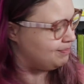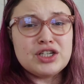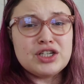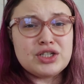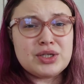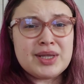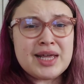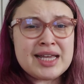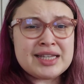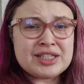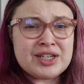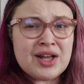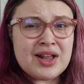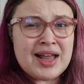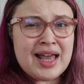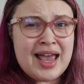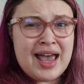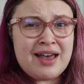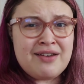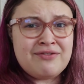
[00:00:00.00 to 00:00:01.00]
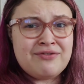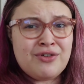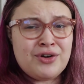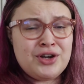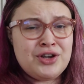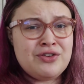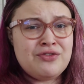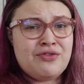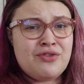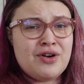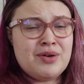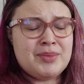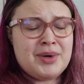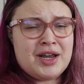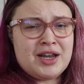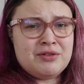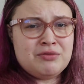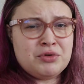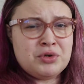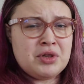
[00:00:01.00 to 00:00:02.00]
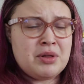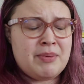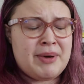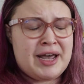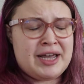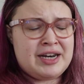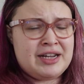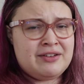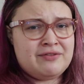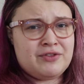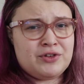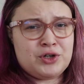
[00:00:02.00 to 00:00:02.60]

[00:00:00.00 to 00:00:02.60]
So that's all I have for you for my rule-abiding